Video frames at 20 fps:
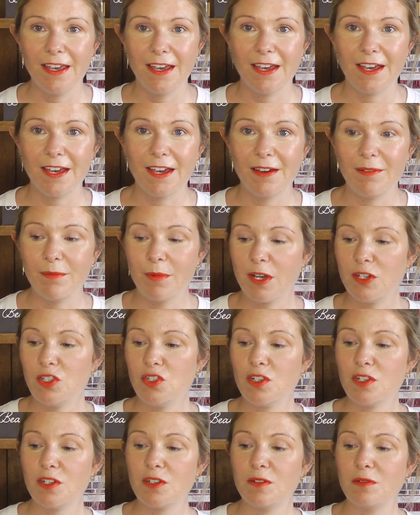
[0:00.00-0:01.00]
I
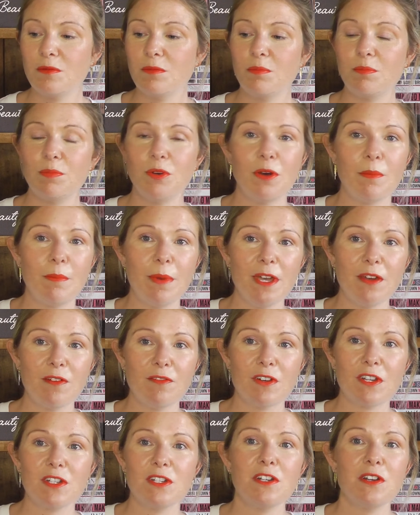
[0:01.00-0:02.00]
just put a bit
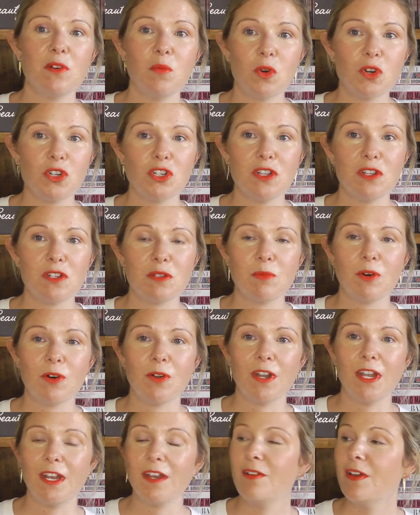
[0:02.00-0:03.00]
of, because I didn't wash it this
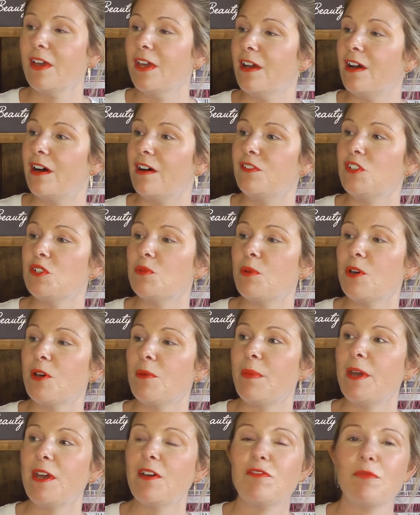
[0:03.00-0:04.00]
morning, I've just put
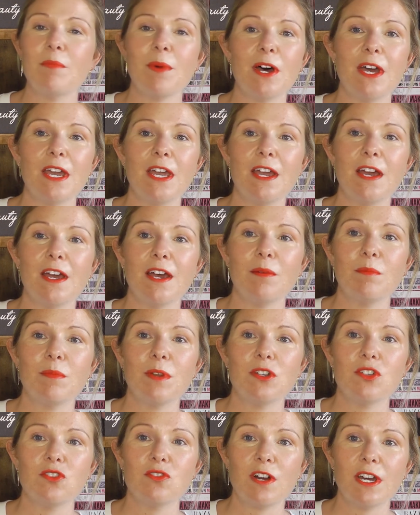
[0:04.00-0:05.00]
a bit of
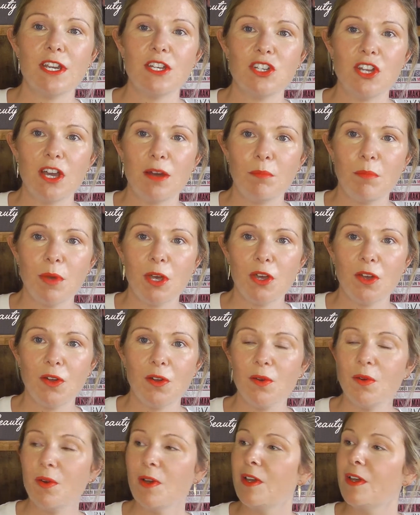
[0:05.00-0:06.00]
my dry
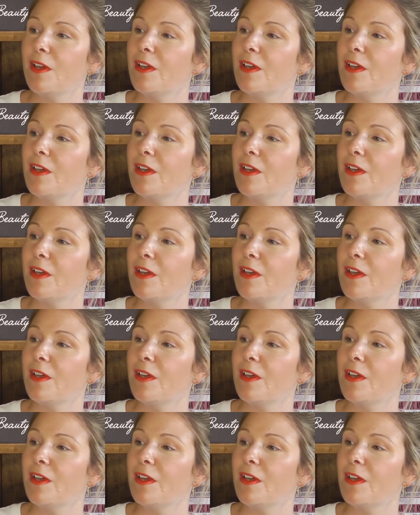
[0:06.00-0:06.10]
shampoo,